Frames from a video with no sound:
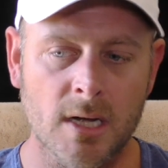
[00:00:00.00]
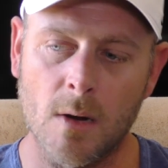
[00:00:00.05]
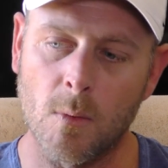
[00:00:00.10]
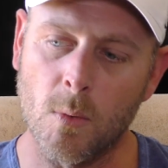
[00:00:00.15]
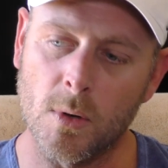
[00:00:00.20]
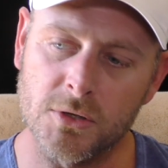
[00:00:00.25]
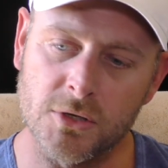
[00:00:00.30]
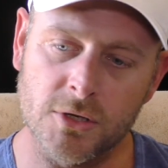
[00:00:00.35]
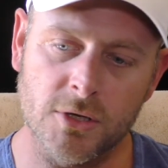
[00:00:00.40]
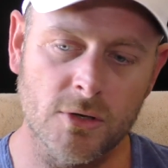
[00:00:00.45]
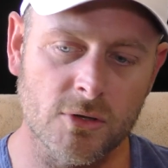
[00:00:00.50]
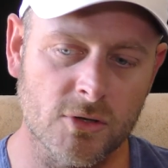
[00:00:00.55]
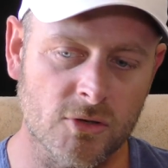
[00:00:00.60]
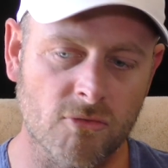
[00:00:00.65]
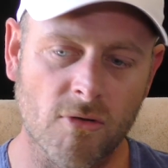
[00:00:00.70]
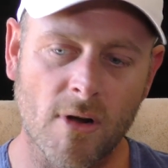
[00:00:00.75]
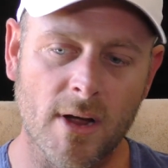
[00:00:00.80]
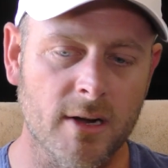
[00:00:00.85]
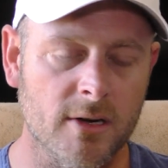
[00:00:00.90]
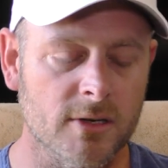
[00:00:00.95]
I want two
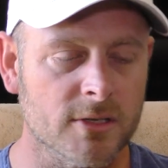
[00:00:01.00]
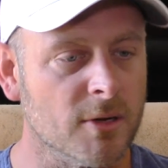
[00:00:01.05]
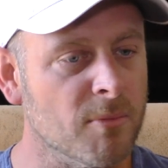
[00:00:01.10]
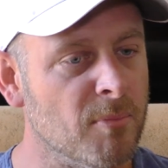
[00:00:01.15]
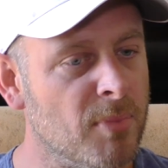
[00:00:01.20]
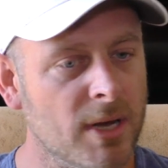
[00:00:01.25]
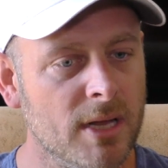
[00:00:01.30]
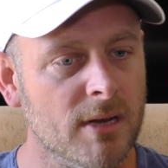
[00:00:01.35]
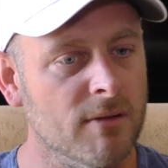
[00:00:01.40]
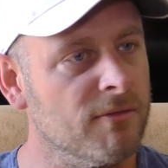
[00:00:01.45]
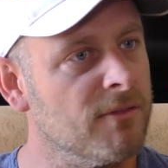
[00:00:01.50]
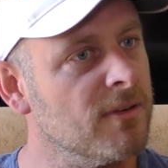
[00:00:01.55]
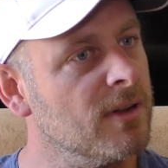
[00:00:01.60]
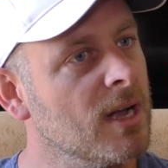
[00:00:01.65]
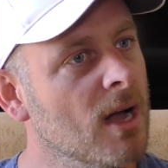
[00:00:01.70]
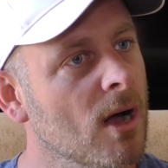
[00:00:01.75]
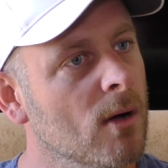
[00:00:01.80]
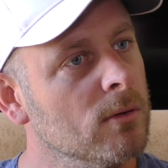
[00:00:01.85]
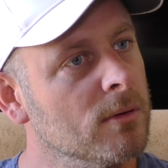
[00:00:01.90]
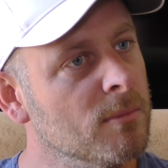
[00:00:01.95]
strikers competing for the
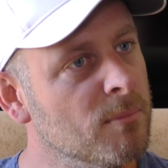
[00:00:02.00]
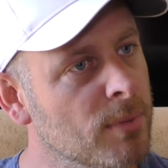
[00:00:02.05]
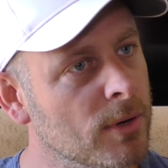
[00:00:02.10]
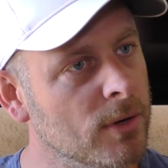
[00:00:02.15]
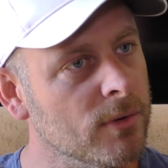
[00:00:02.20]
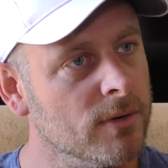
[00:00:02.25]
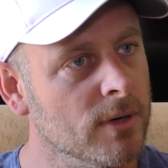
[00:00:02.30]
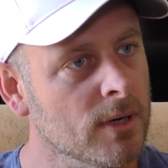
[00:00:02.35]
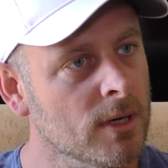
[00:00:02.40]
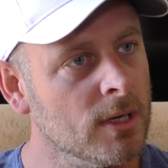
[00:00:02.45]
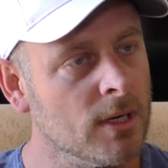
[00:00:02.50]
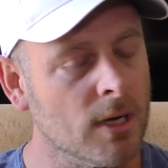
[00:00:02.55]
Golden Boot.